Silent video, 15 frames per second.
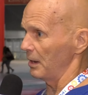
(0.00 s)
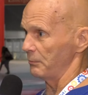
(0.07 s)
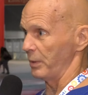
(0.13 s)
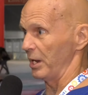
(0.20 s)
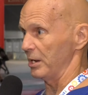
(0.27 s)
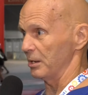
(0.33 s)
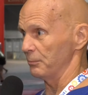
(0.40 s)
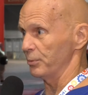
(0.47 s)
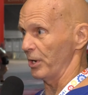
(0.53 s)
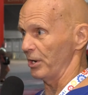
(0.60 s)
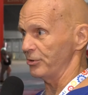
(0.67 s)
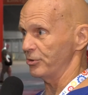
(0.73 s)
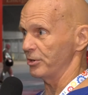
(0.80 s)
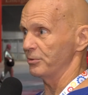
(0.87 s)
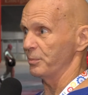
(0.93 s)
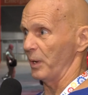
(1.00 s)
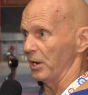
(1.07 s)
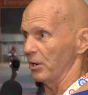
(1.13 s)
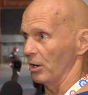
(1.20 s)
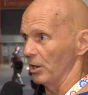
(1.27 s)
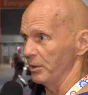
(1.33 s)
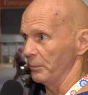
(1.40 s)
and make impressions,
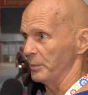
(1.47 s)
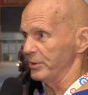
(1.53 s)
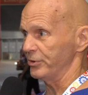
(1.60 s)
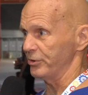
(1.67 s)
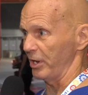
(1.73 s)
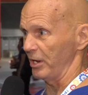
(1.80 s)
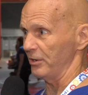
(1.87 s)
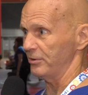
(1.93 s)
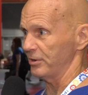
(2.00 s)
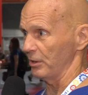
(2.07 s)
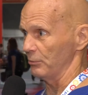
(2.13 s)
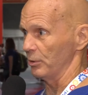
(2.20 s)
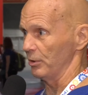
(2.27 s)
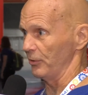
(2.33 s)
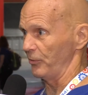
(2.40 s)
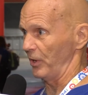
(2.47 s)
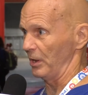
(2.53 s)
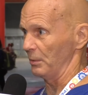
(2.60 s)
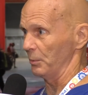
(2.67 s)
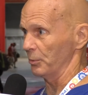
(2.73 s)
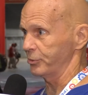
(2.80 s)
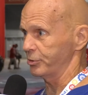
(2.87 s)
make all the mistakes that were
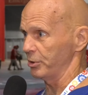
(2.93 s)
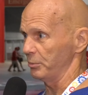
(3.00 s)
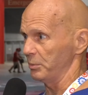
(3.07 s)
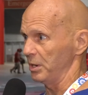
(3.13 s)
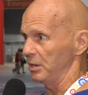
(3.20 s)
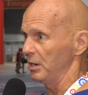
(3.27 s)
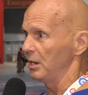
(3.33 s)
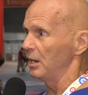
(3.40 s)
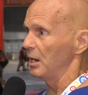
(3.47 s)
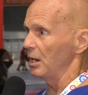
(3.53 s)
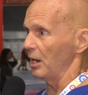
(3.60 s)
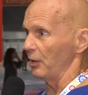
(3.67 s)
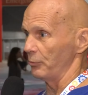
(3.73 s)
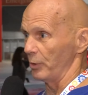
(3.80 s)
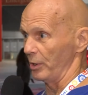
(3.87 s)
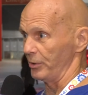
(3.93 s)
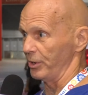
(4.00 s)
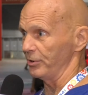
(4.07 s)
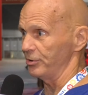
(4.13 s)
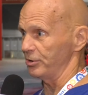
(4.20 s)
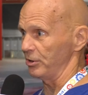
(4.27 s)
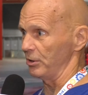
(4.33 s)
available to me, and run
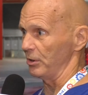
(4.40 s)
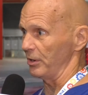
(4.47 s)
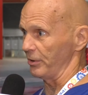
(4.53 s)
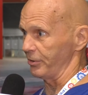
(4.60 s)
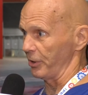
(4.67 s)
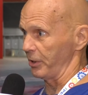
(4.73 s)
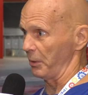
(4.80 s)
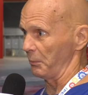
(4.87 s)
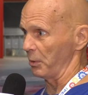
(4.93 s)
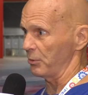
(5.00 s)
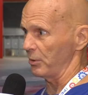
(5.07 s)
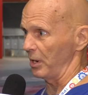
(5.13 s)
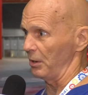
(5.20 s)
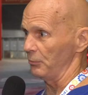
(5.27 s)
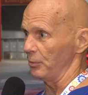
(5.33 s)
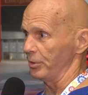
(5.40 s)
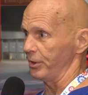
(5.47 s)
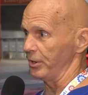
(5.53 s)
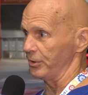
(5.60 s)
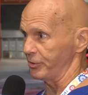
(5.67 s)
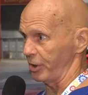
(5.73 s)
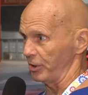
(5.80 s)
this year as a Democrat with
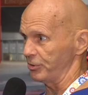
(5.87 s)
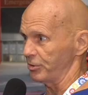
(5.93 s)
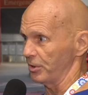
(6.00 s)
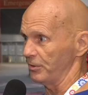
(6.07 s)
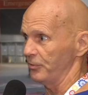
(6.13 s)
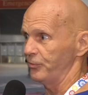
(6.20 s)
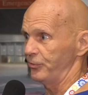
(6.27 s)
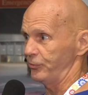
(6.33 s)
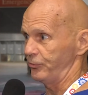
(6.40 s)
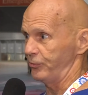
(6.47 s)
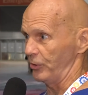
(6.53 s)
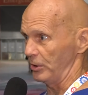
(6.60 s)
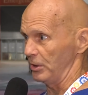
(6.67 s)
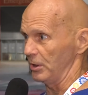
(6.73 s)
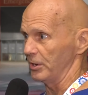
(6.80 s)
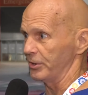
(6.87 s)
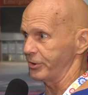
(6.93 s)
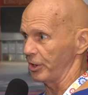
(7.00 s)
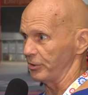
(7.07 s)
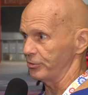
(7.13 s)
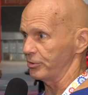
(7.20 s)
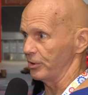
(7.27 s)
the intention, full
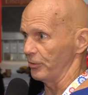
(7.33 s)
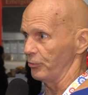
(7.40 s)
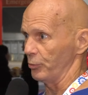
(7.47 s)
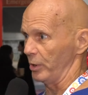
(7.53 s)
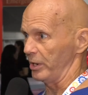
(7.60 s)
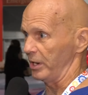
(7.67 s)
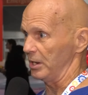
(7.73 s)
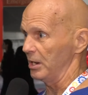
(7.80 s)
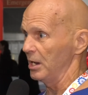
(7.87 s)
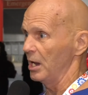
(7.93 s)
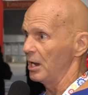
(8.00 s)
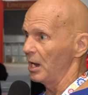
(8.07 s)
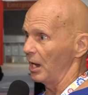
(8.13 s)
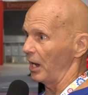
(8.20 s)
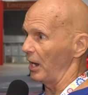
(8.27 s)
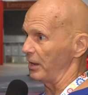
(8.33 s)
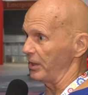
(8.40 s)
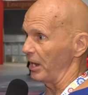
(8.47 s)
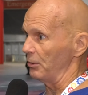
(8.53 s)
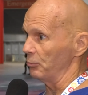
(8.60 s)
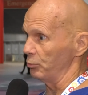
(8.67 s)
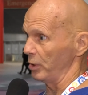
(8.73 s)
intention of winning, and
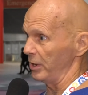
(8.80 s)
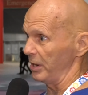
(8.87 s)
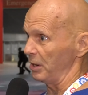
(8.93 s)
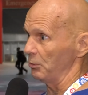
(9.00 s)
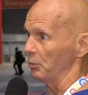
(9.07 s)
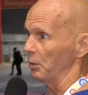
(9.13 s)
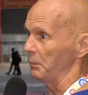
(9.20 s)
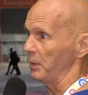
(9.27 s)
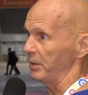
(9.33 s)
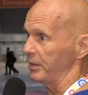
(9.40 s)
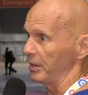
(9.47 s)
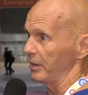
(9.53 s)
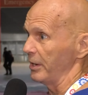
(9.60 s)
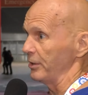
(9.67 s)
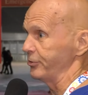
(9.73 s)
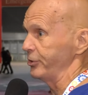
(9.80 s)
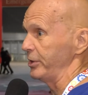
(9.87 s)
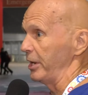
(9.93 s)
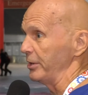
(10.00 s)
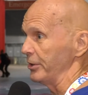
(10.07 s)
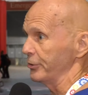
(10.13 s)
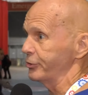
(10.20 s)
that winning will be done, as
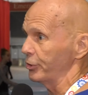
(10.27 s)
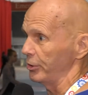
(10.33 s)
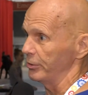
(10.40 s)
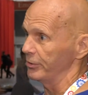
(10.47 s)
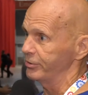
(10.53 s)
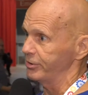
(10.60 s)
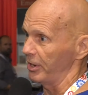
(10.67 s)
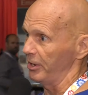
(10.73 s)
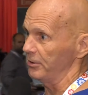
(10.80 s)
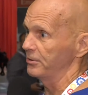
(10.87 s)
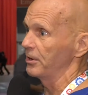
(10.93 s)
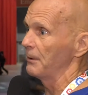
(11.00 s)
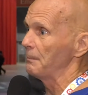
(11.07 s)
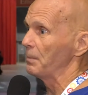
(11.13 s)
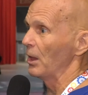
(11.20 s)
Nina Turner says,